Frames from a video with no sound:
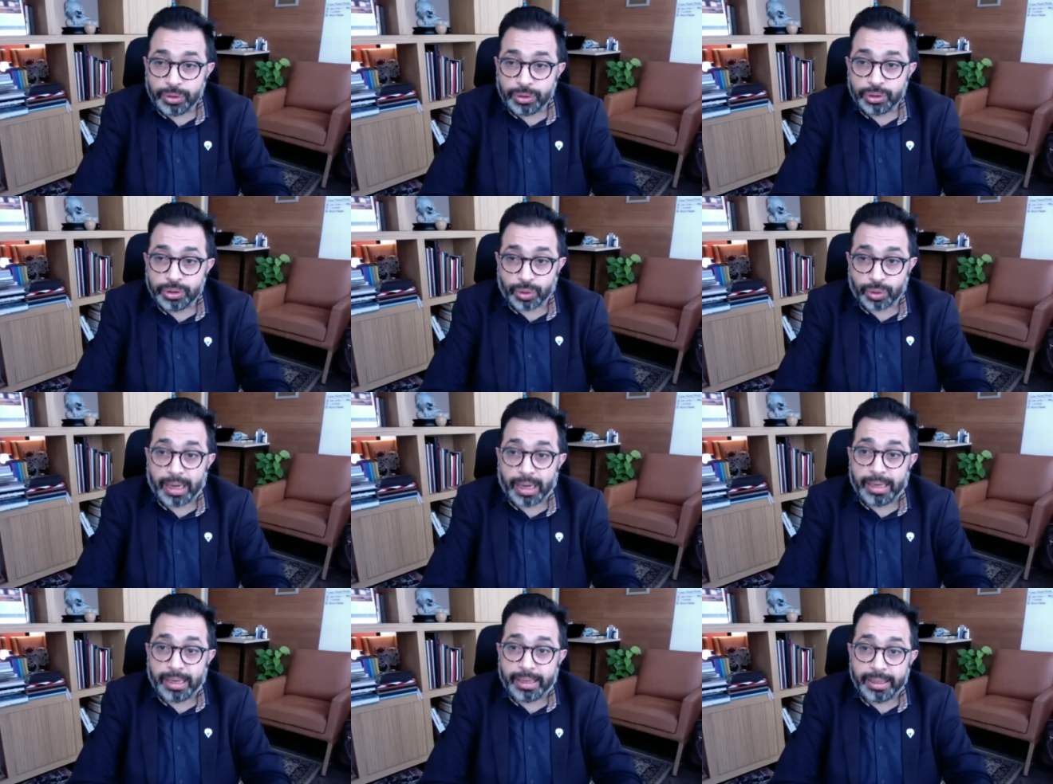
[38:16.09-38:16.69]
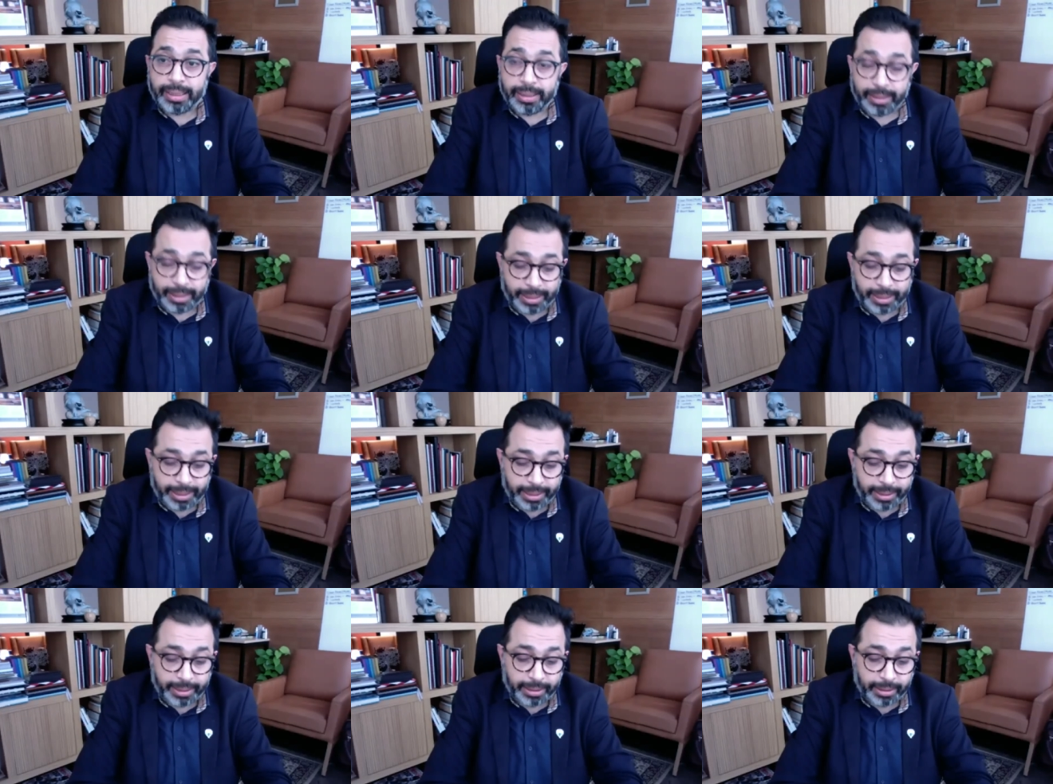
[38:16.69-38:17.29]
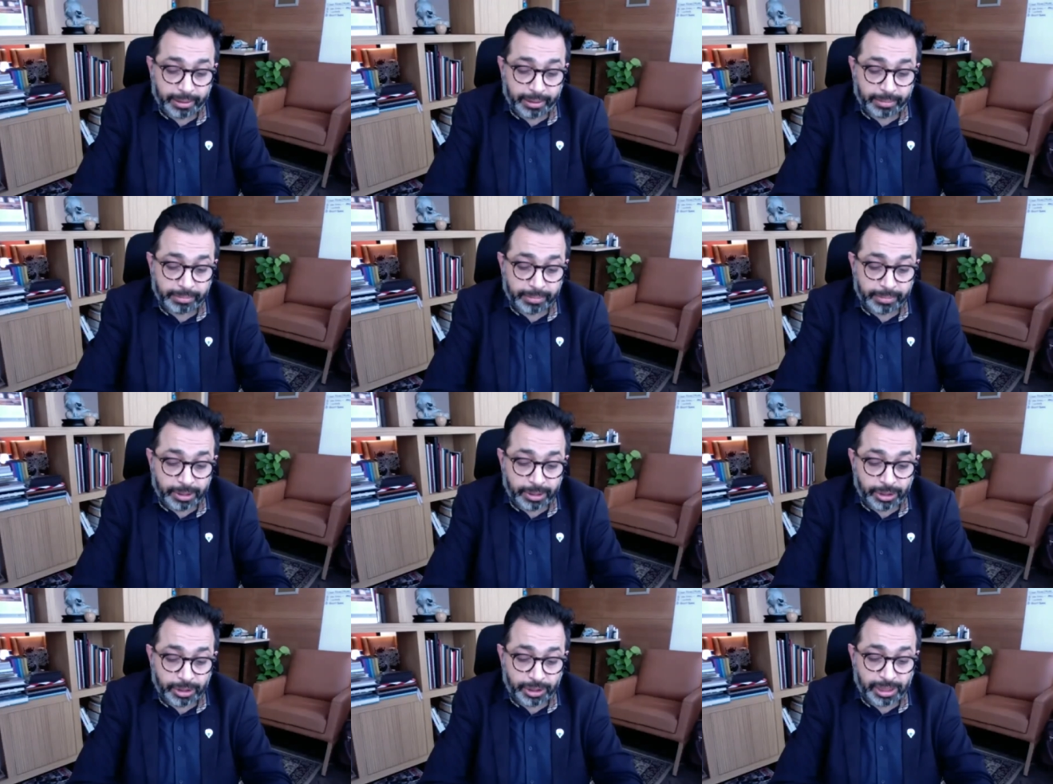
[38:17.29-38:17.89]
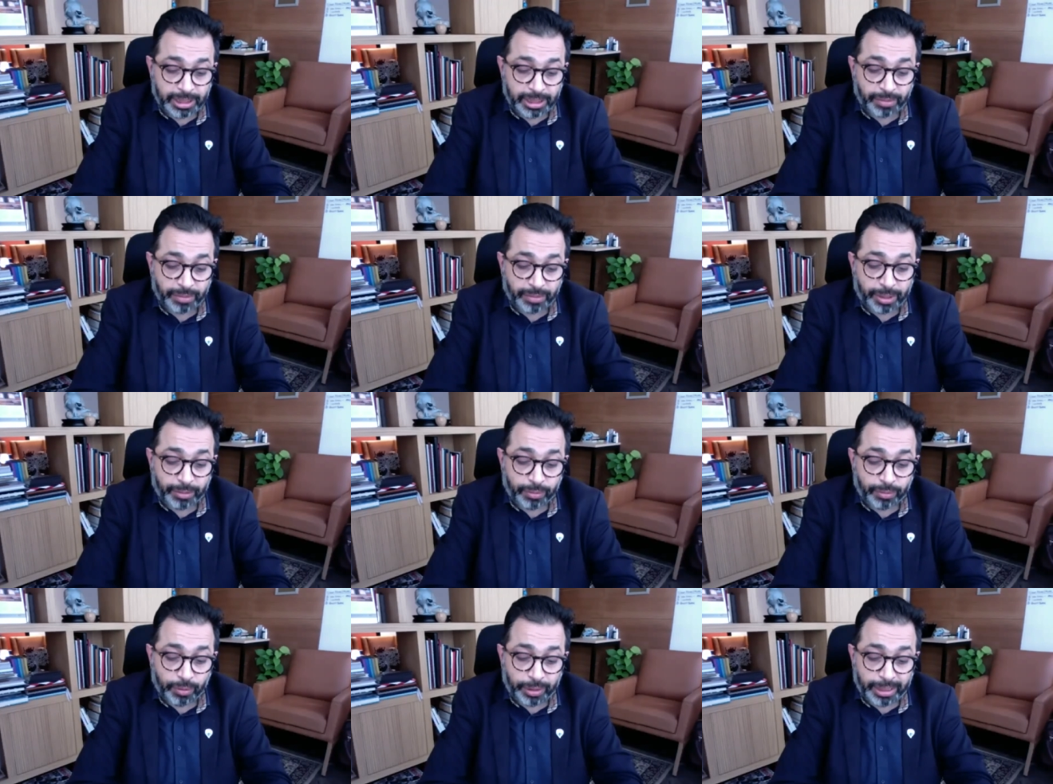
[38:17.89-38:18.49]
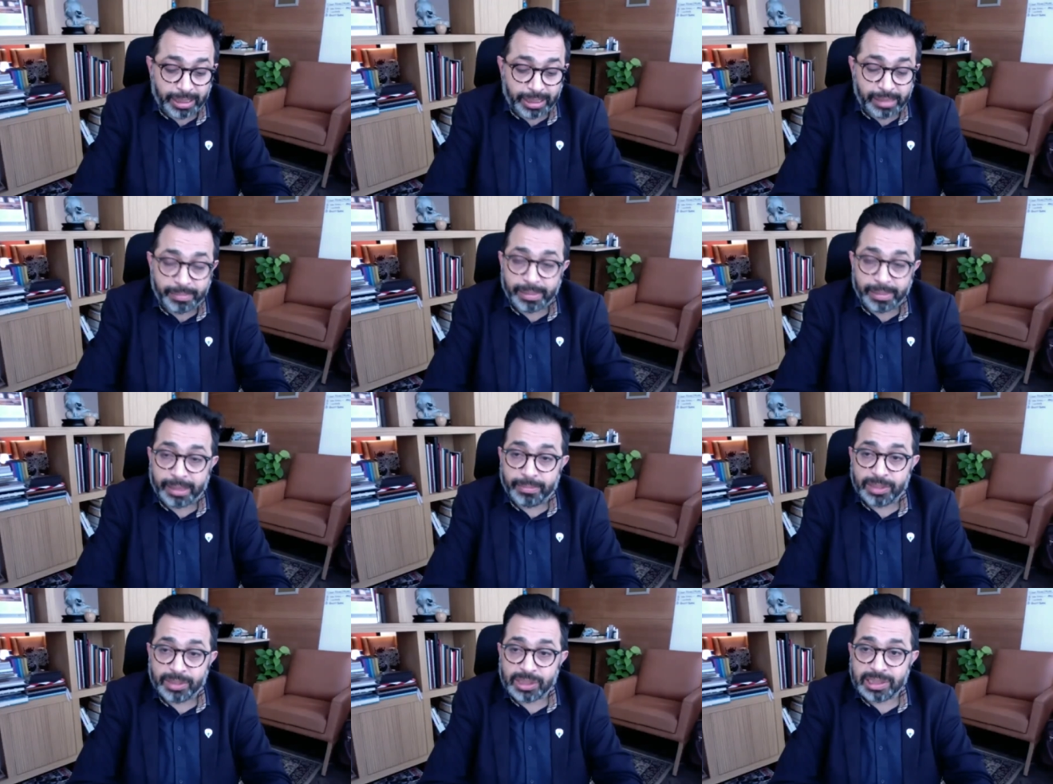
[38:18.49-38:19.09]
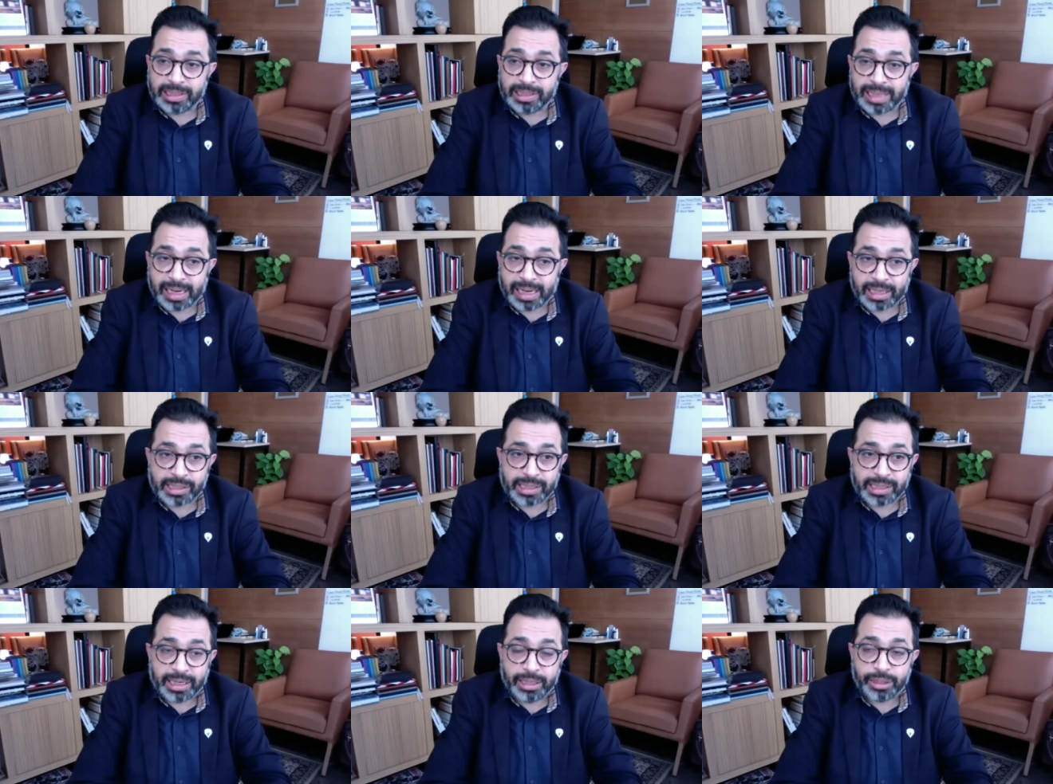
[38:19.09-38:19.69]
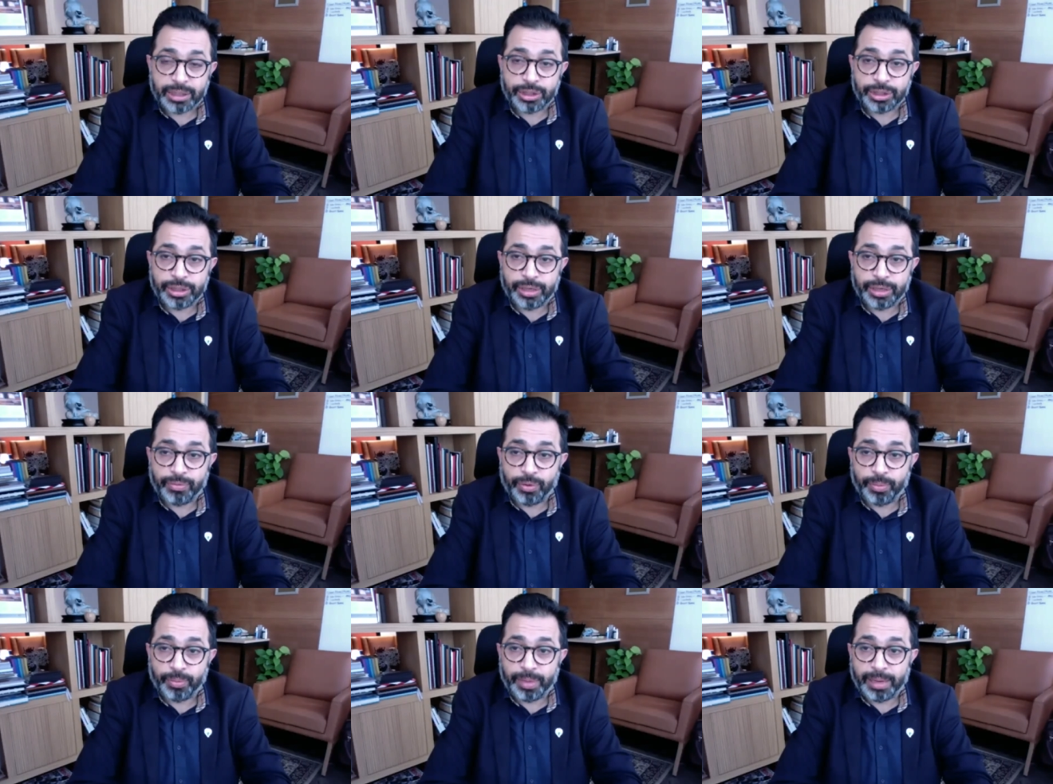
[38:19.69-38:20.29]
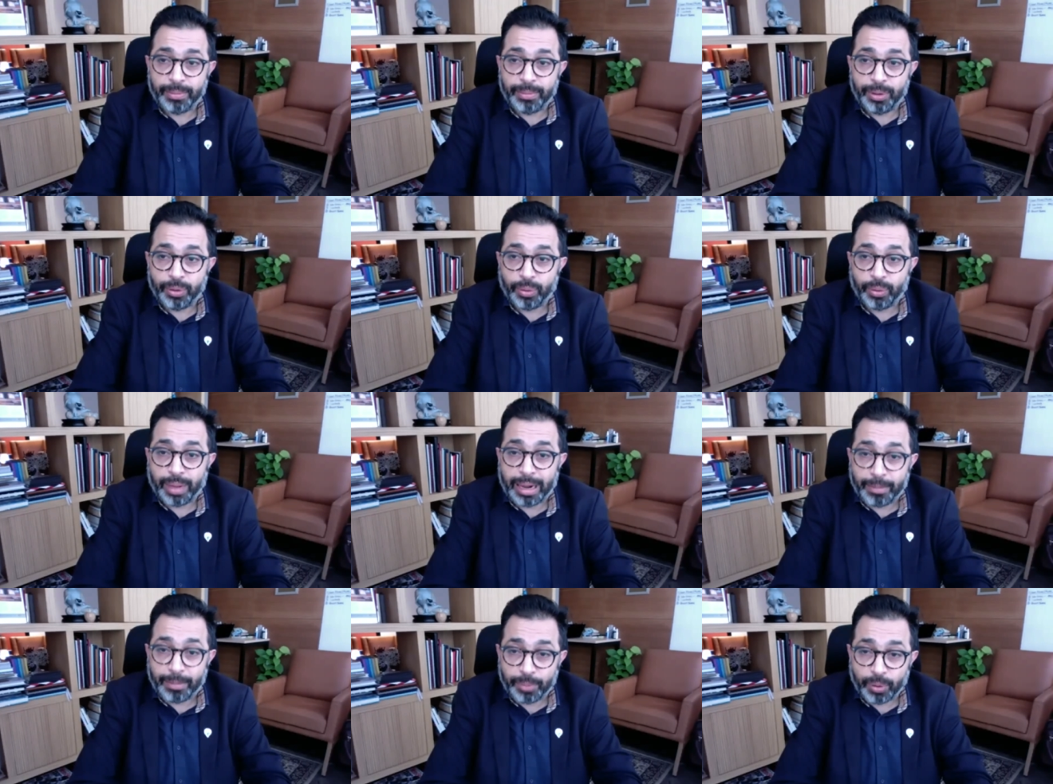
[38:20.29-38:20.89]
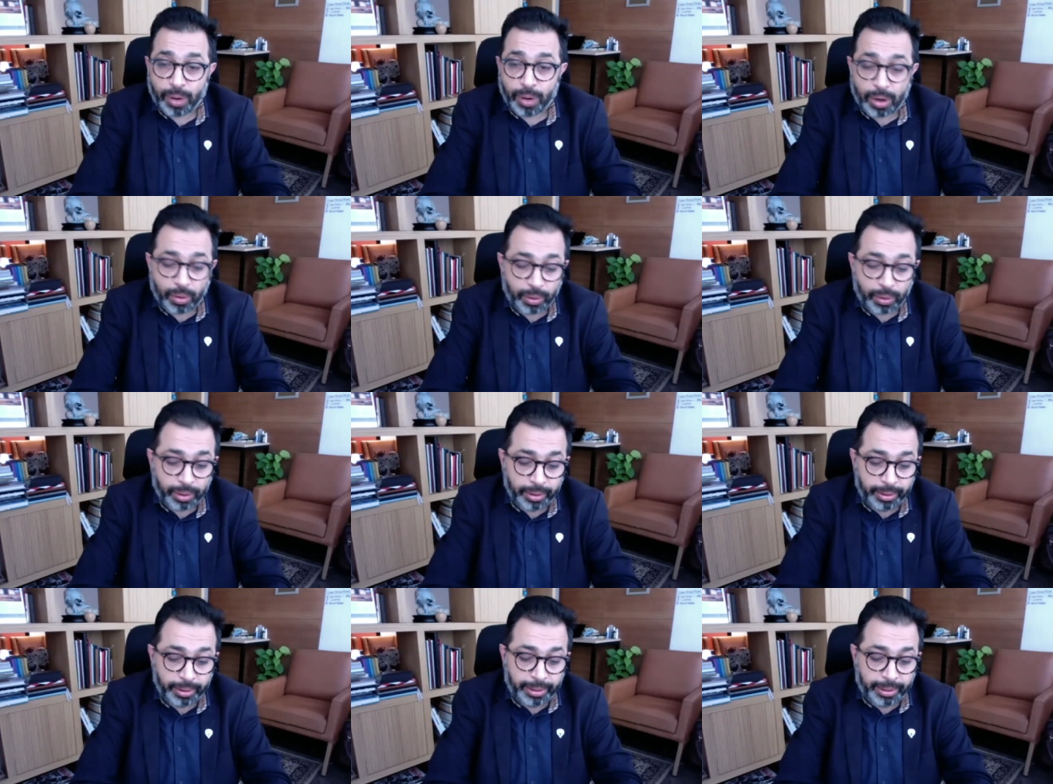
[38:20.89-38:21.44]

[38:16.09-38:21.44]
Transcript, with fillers: Sonali and uh, she has a wonderful team at business x and they would be able to help you out